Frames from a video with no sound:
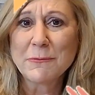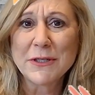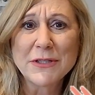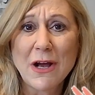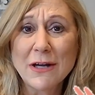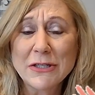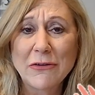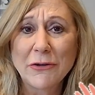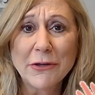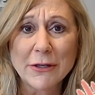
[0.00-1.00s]
going to talk to
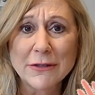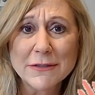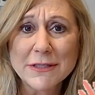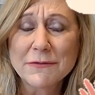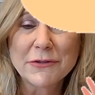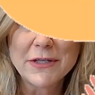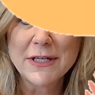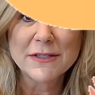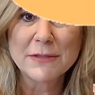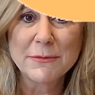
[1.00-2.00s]
learners of string
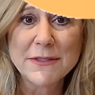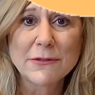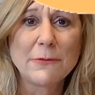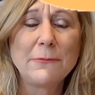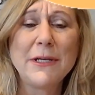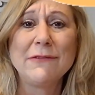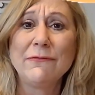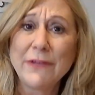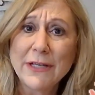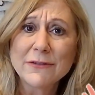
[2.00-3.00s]
instruments so that we can
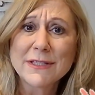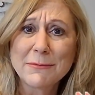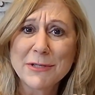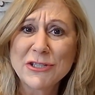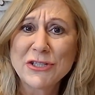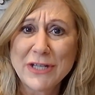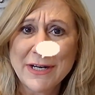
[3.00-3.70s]
figure some of this shit